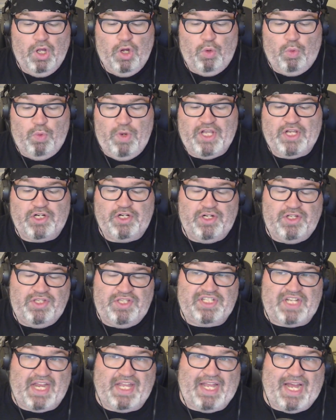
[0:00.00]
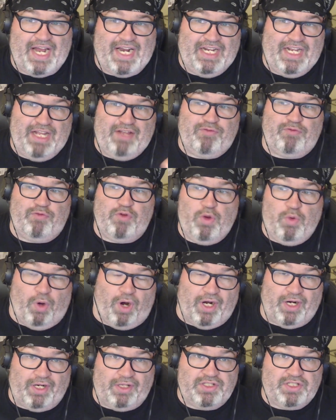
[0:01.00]
we could say that if we
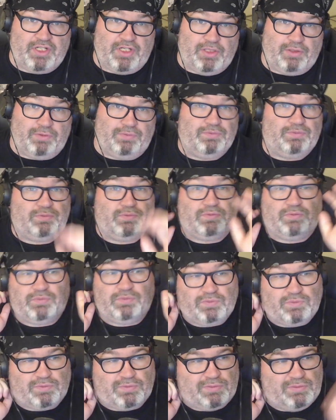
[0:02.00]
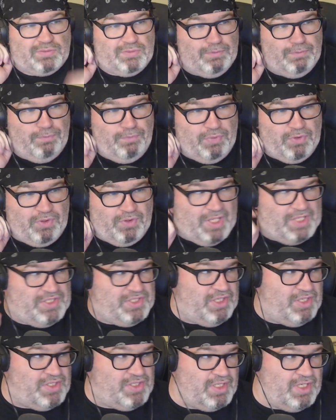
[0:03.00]
wanted to, but let's
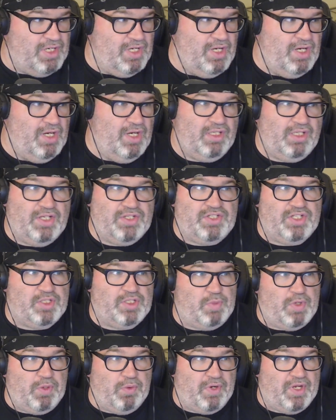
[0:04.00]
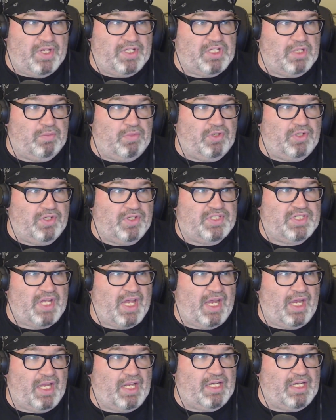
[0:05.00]
just let's just be reasonable and say,